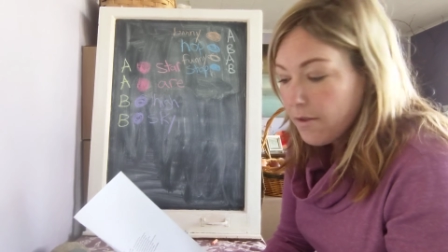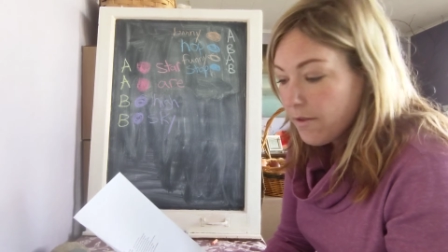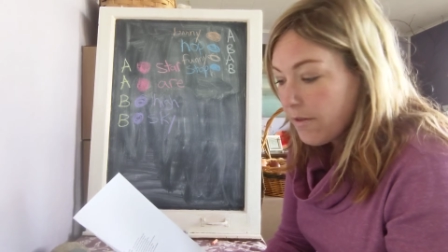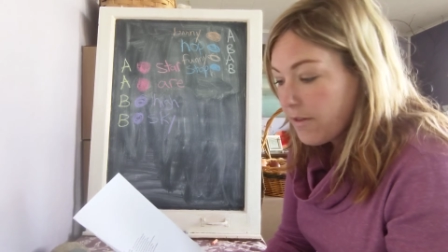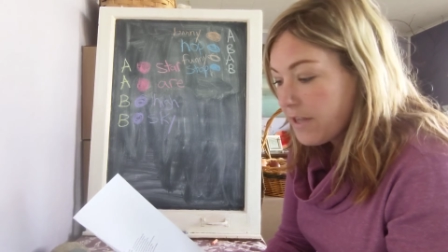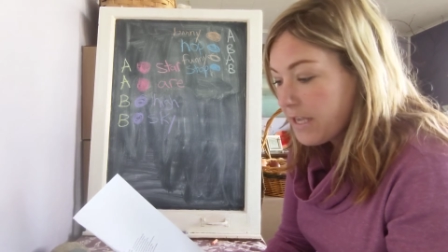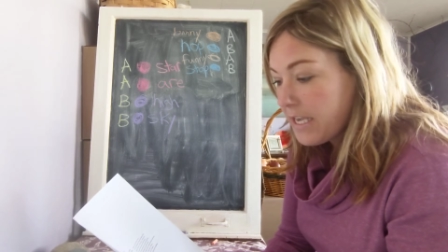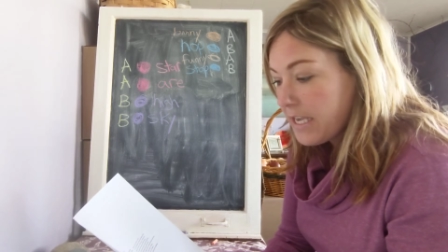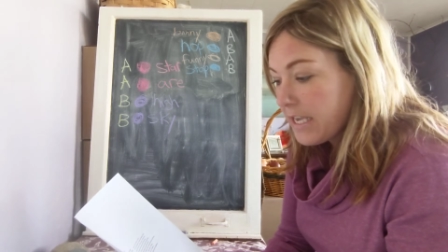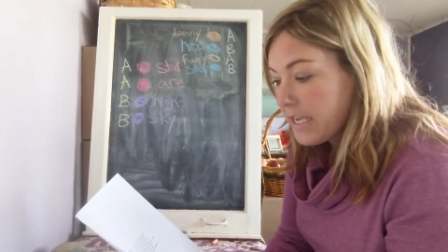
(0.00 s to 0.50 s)

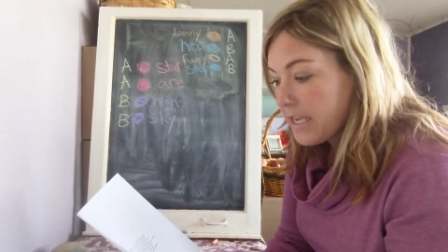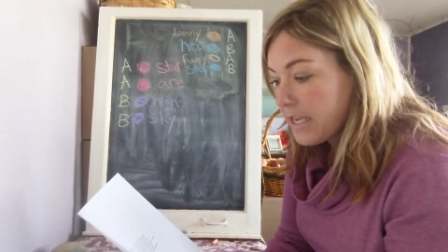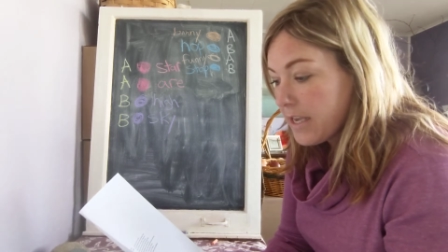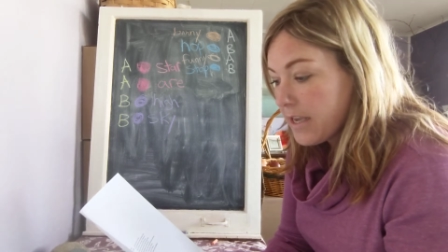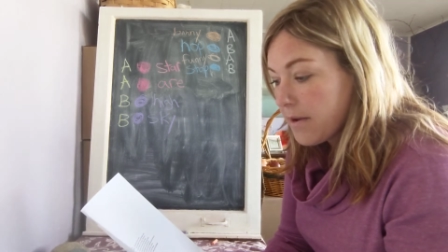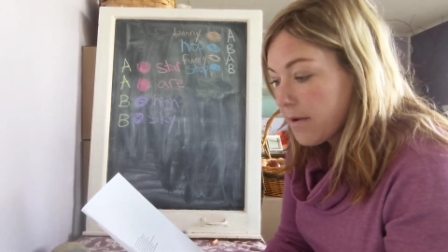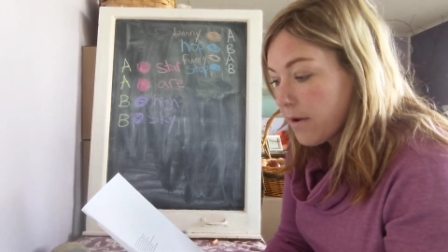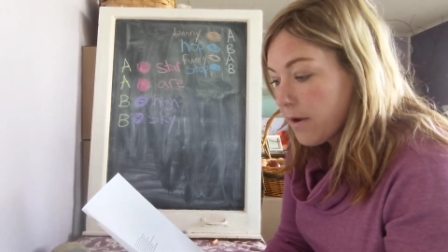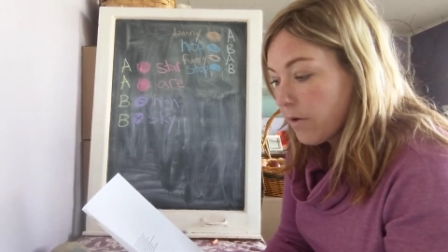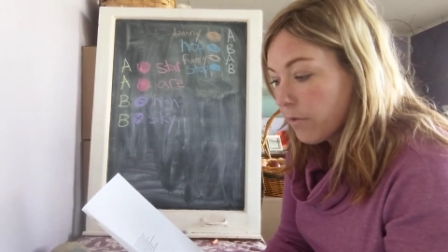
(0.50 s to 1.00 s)

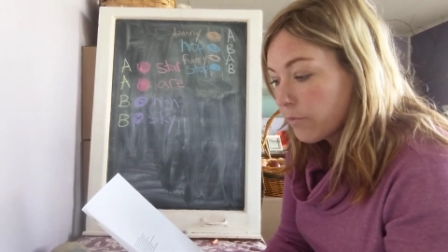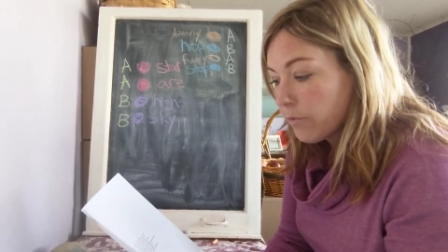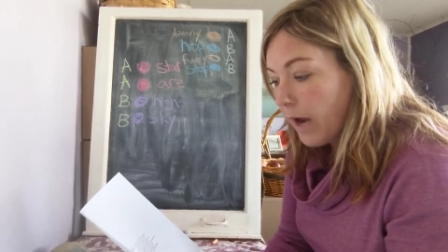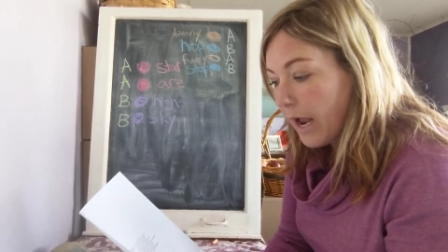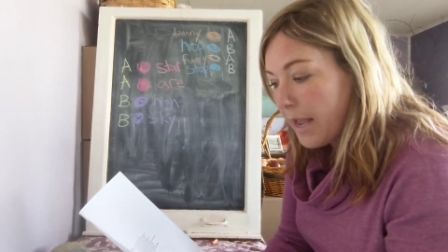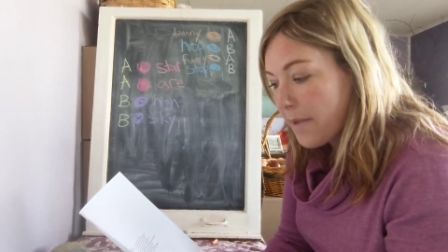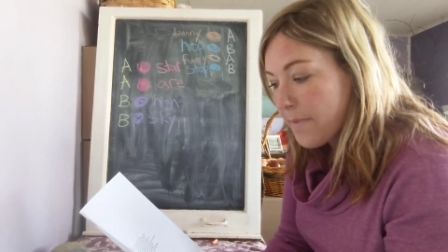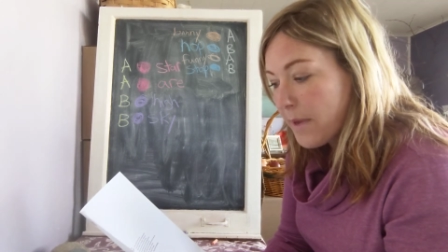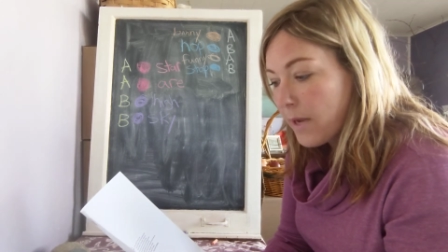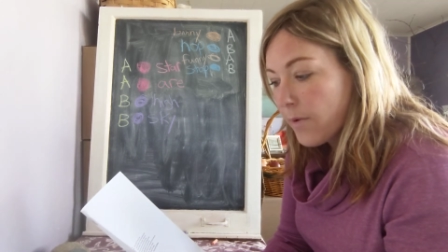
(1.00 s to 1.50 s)
the
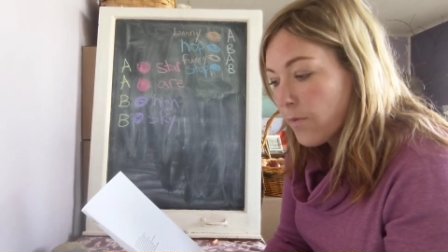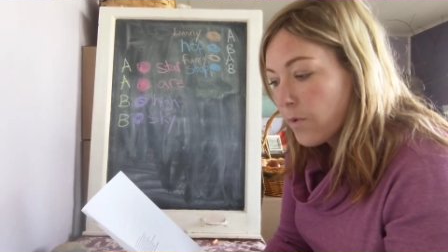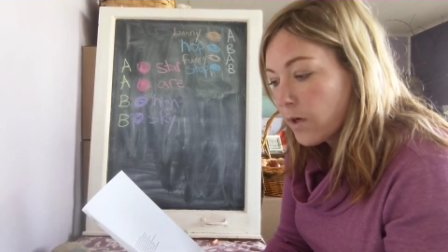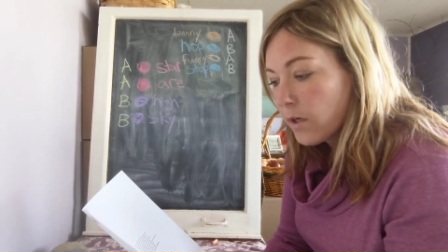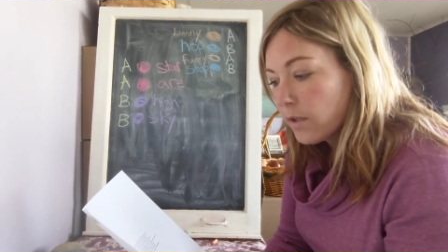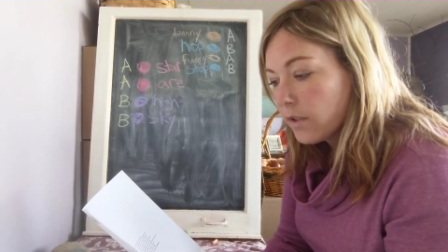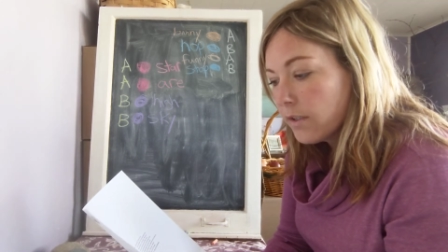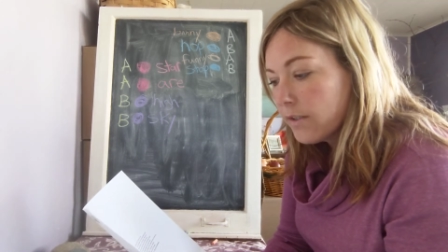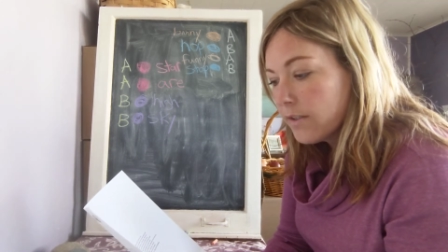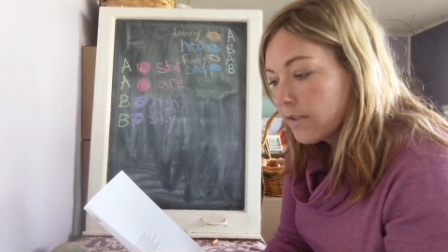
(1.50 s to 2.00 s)
rhyming
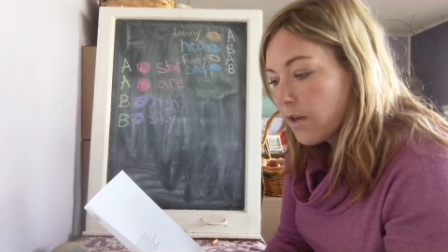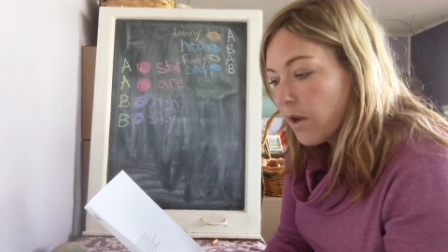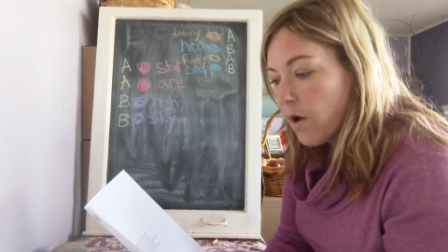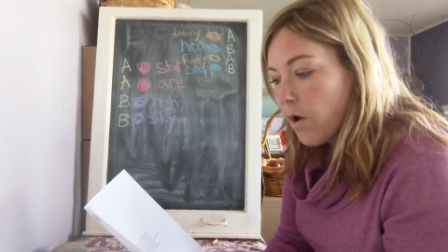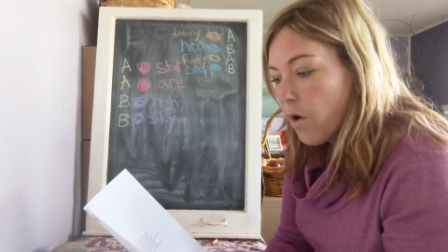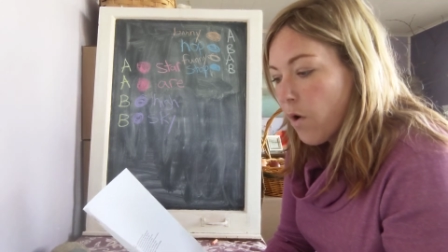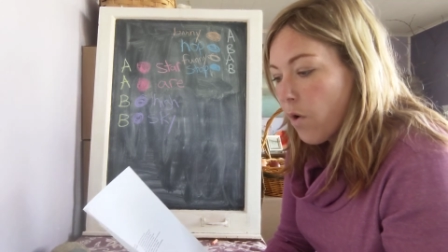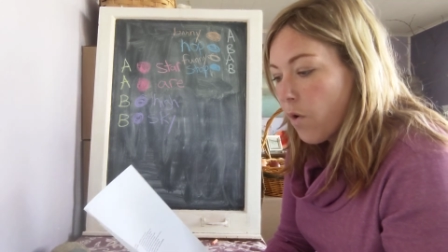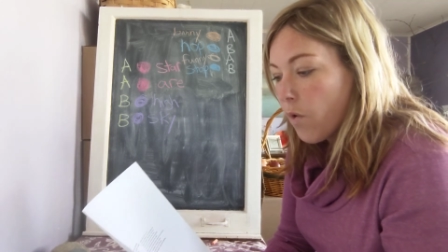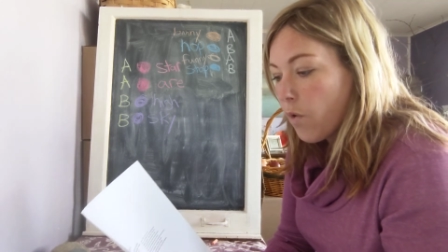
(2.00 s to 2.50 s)
words,
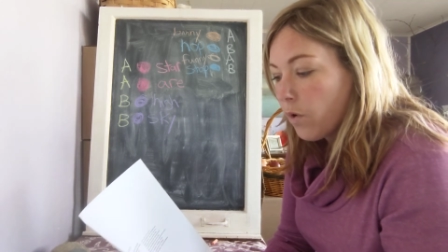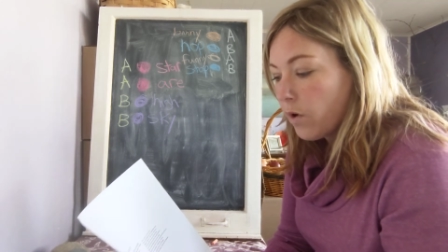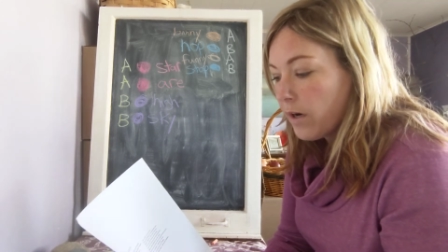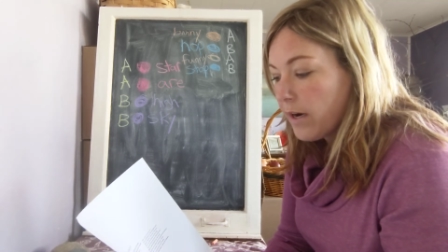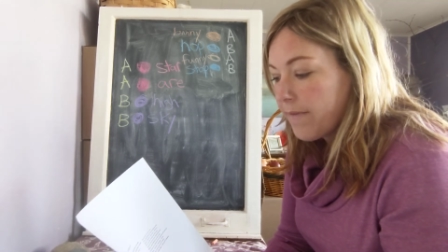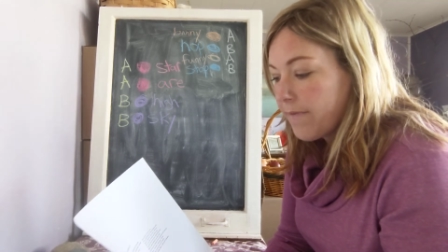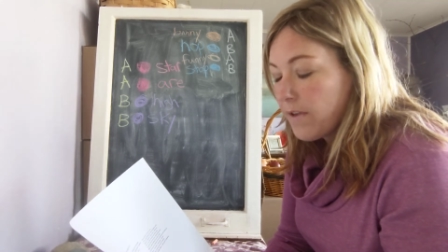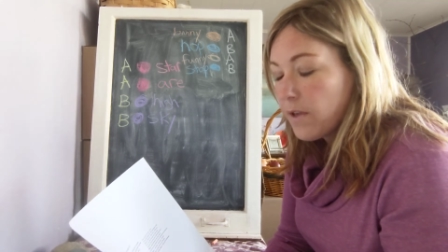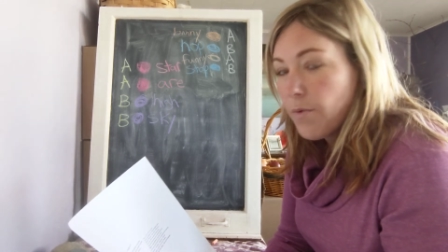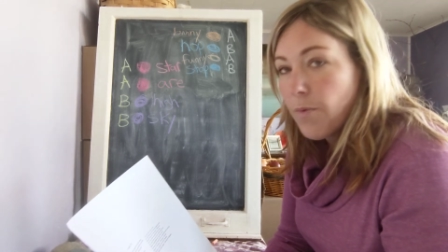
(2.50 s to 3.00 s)
or
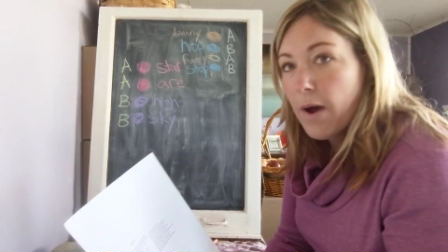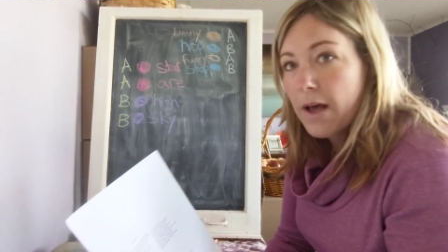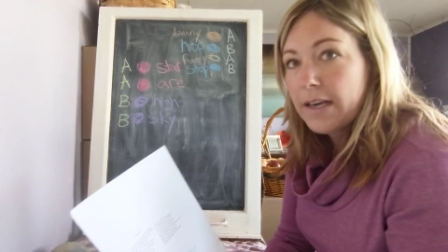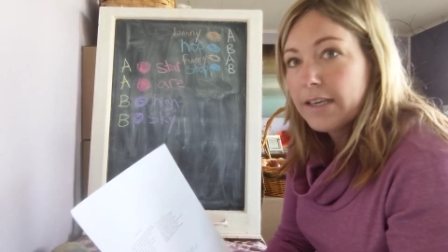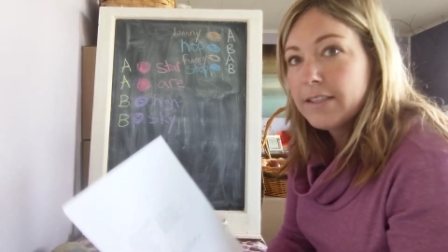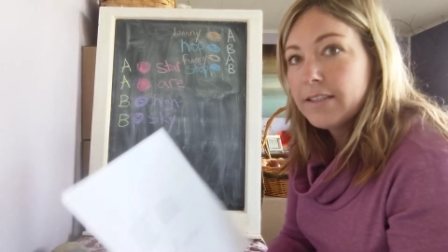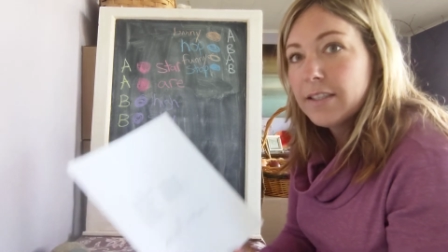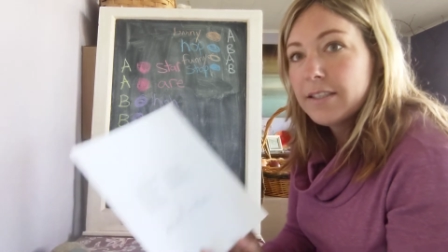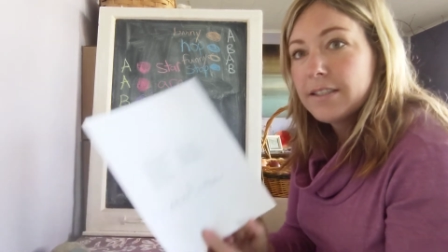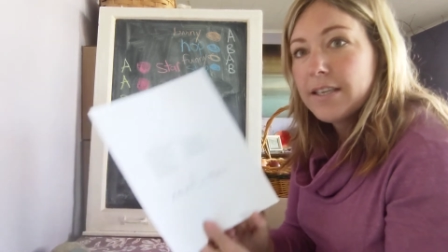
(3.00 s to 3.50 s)
if you
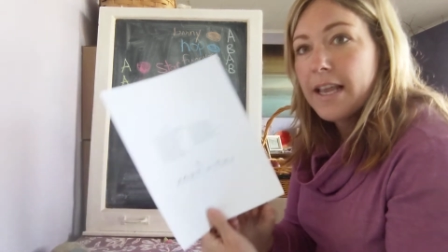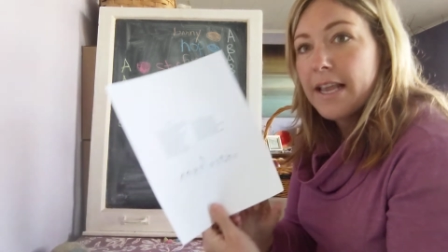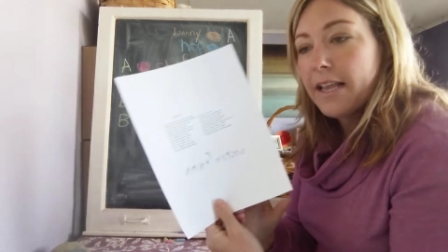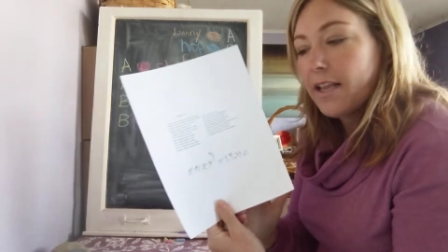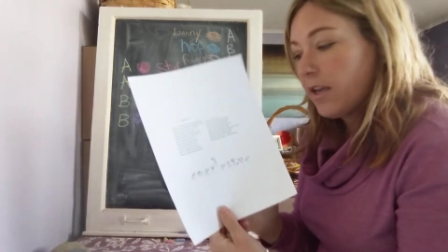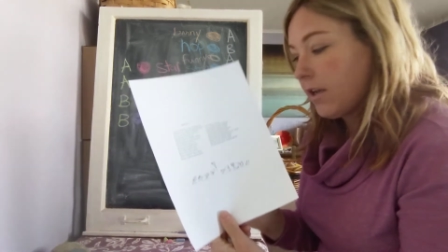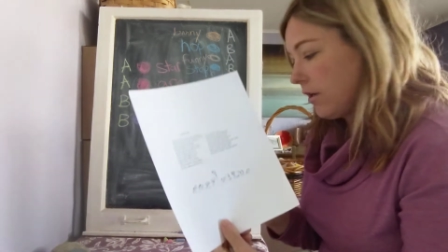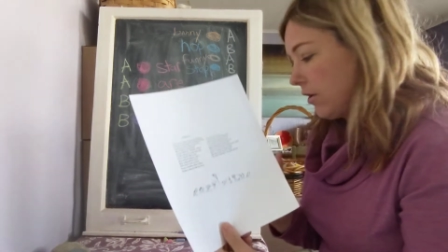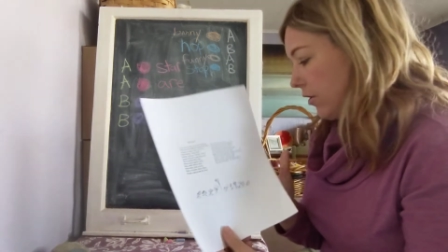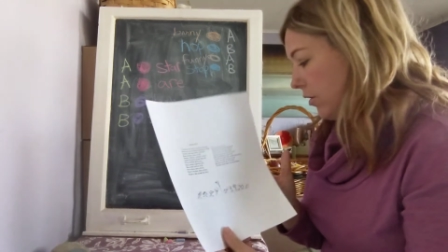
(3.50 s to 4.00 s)
wanted to
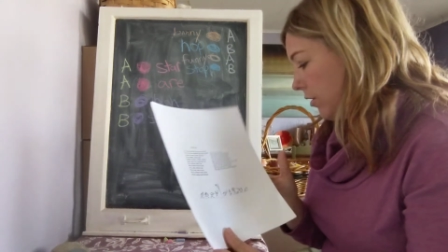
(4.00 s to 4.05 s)
take